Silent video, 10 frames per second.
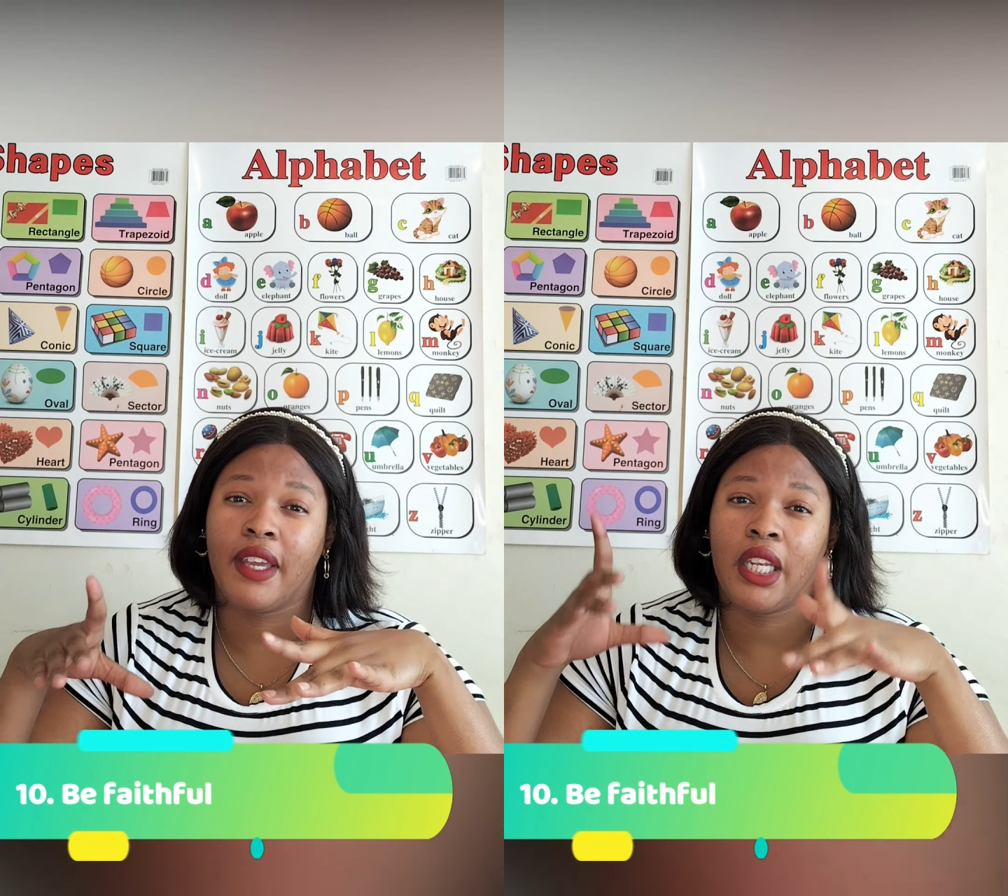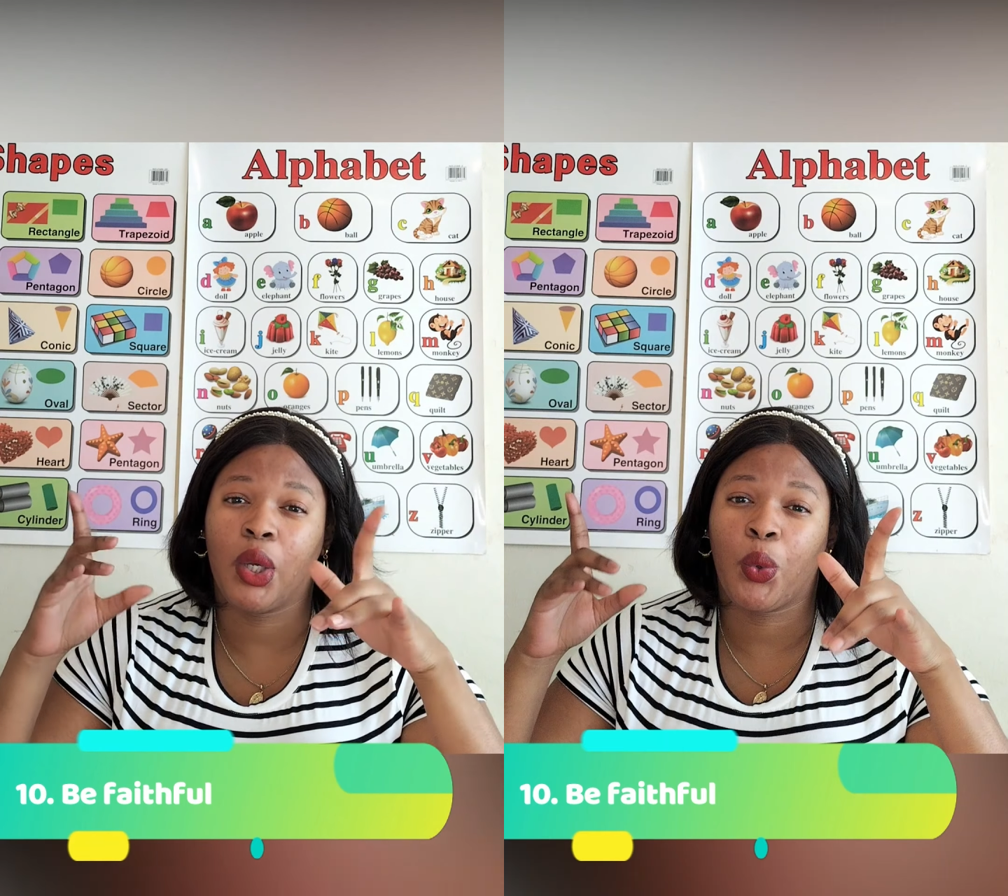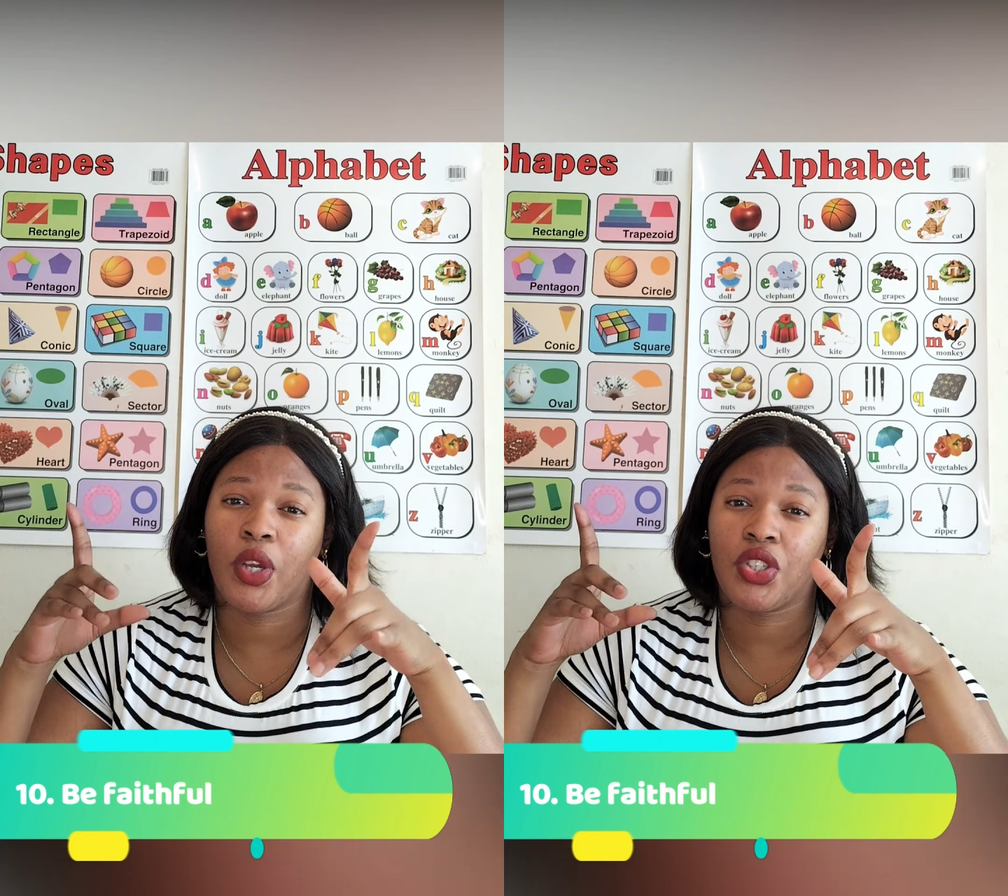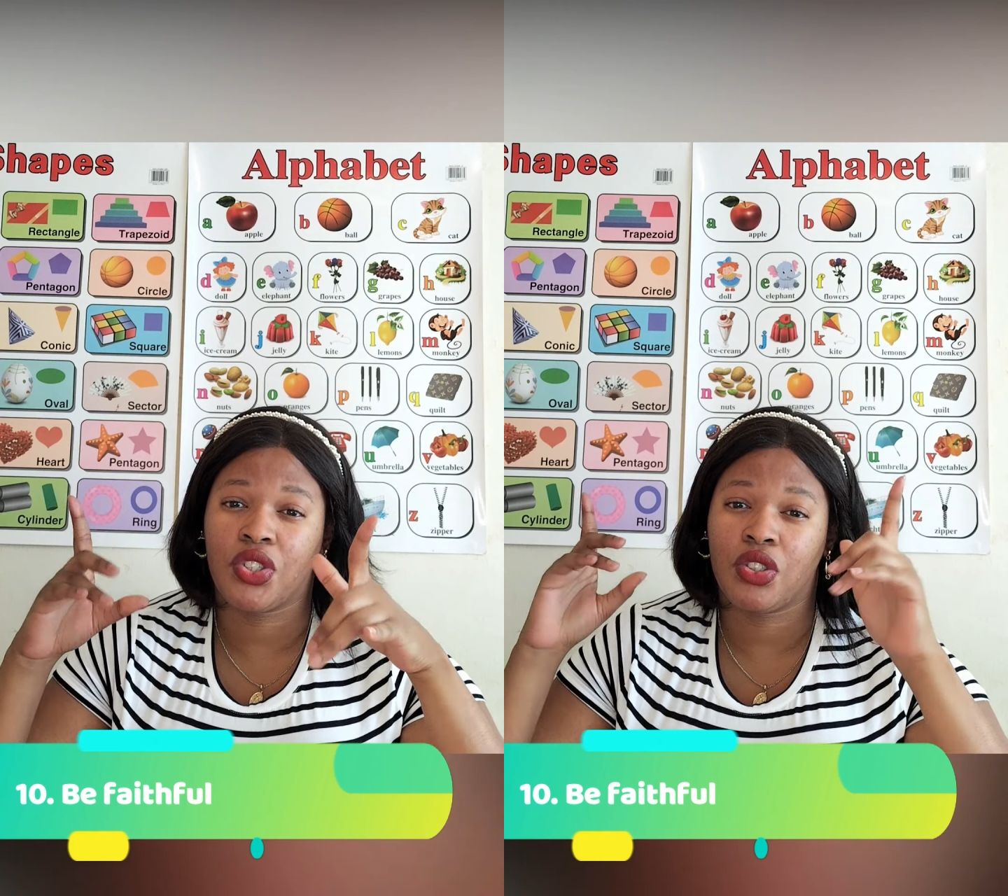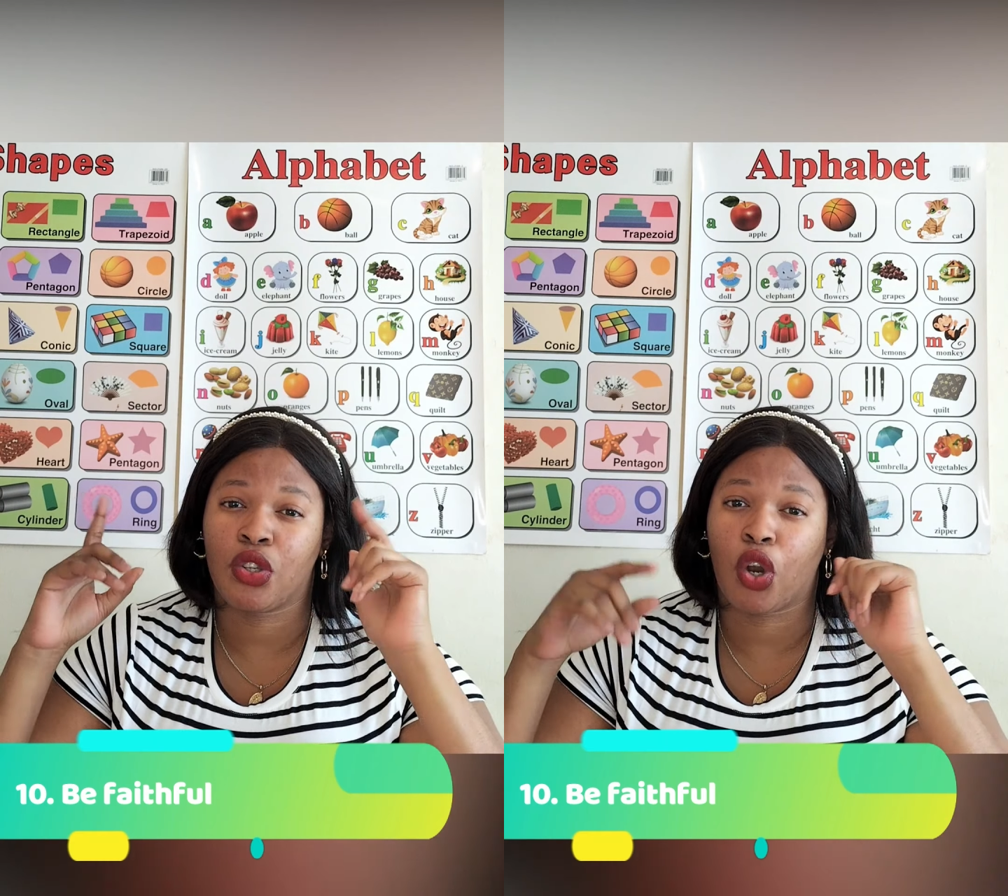any
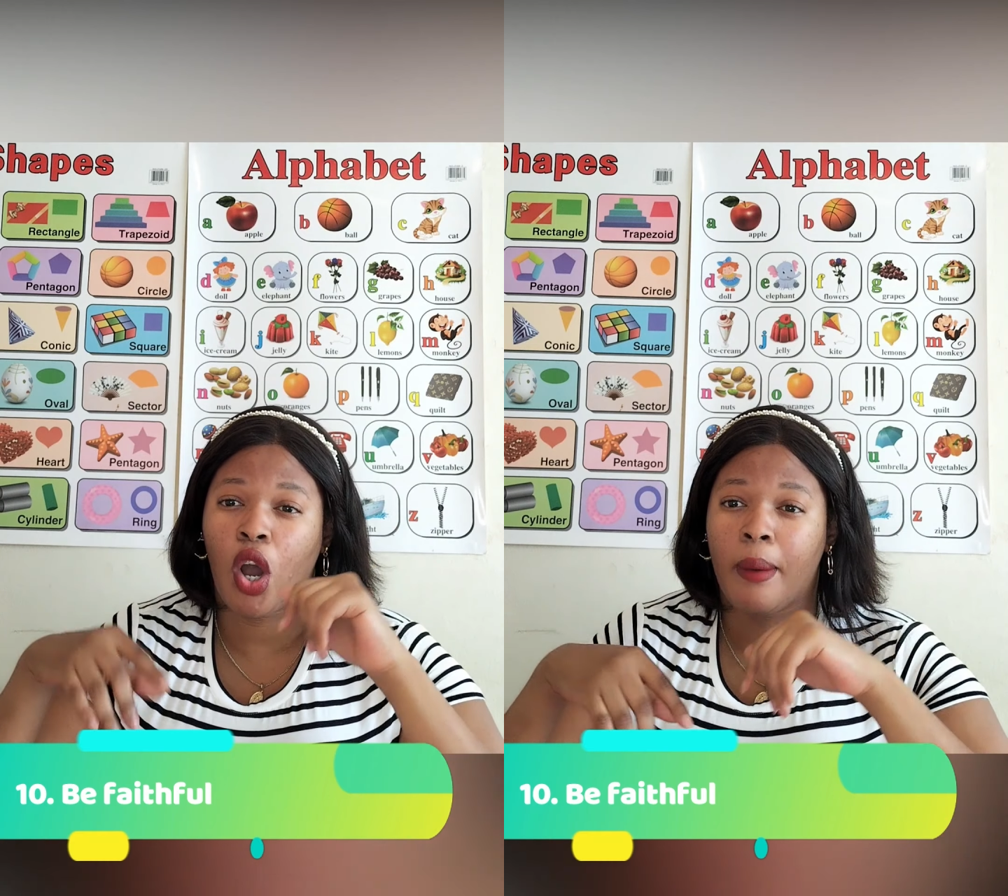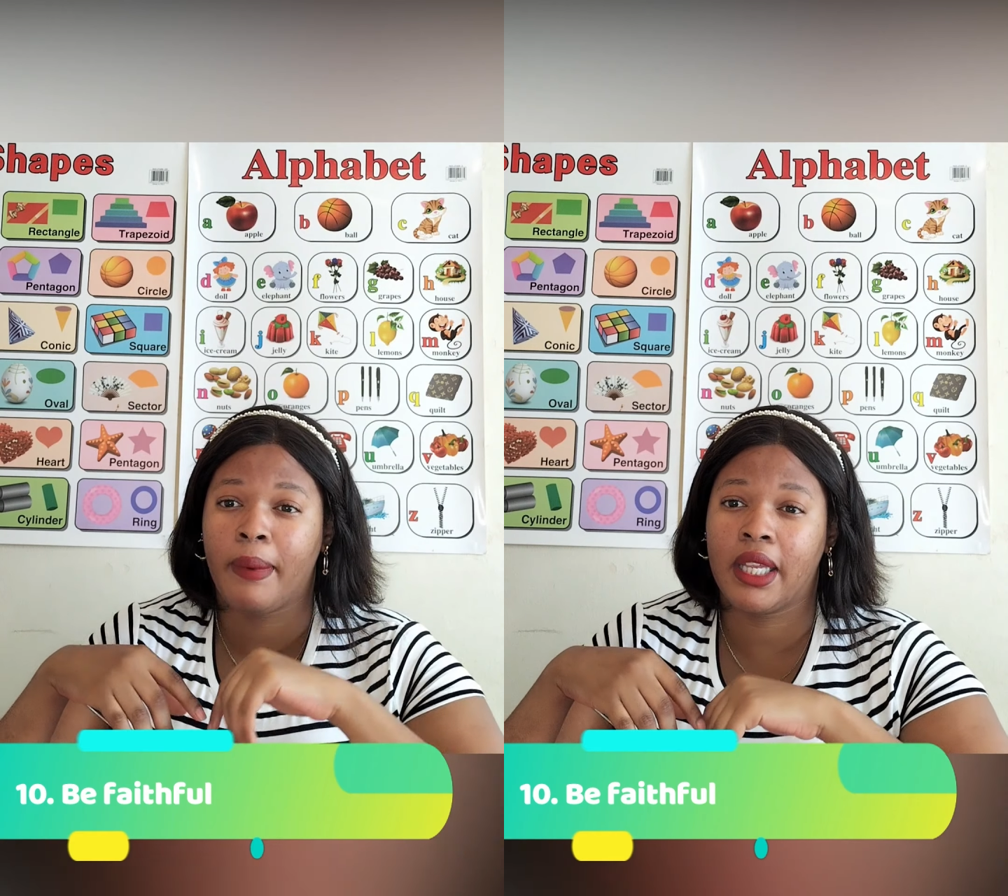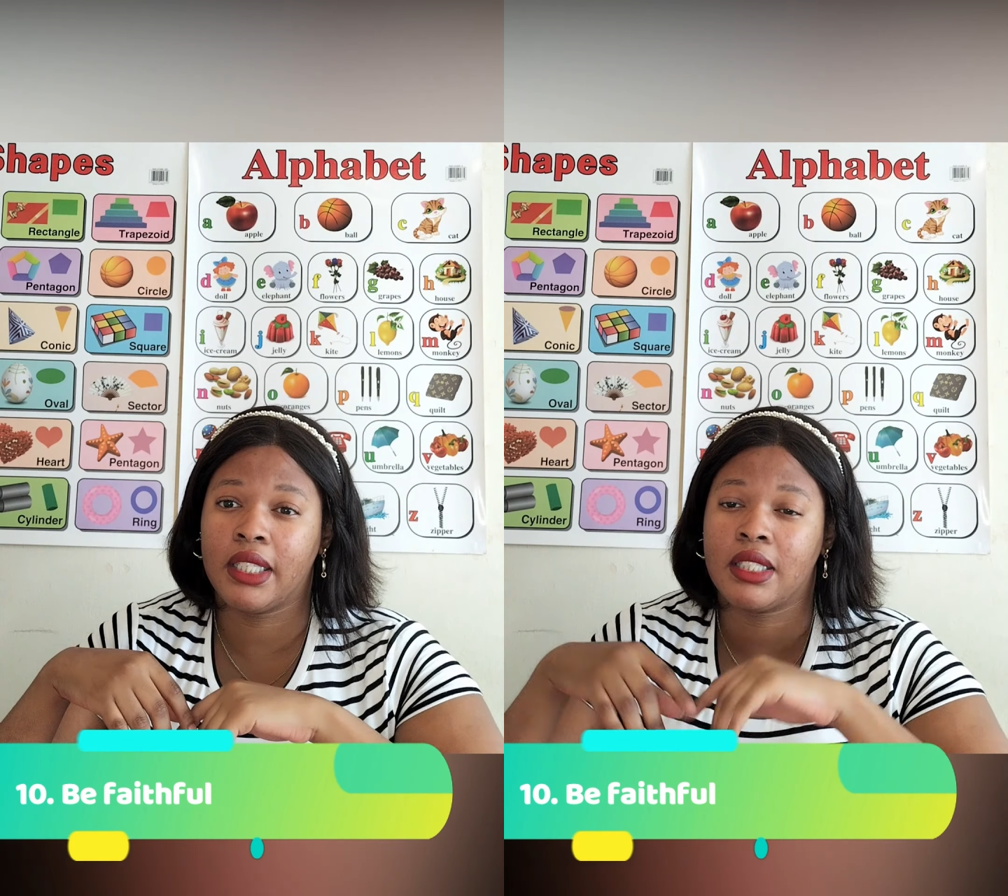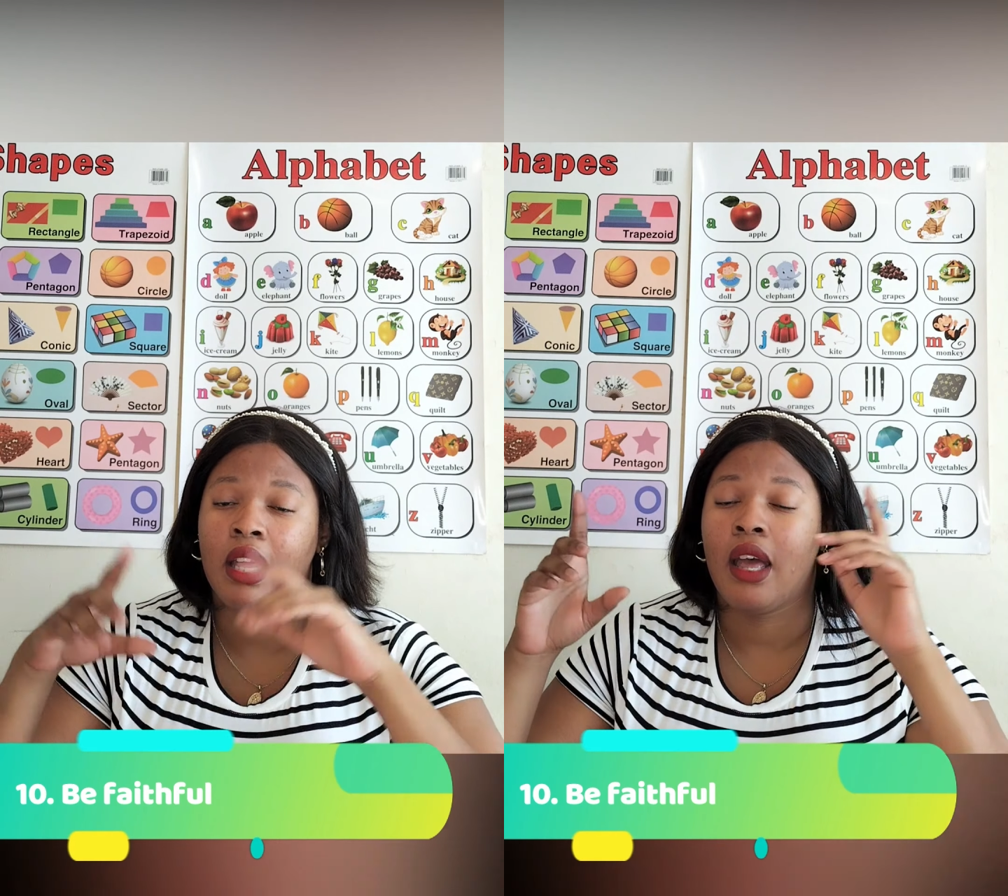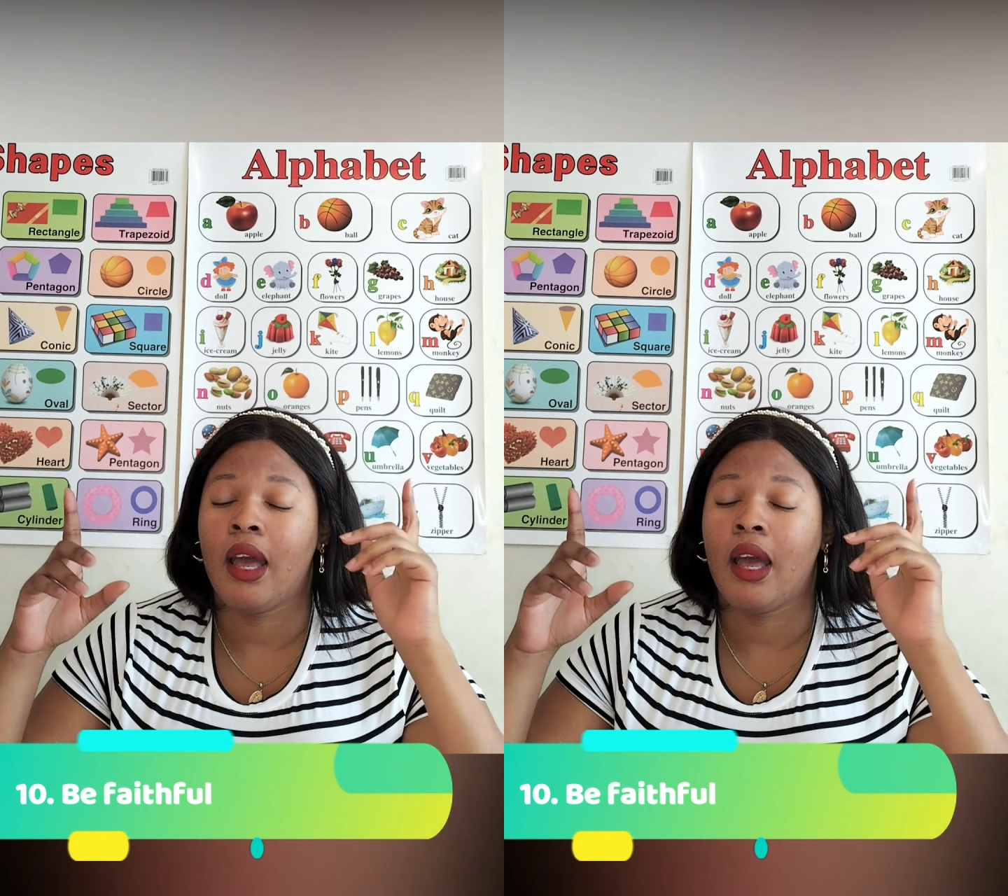questions or comments,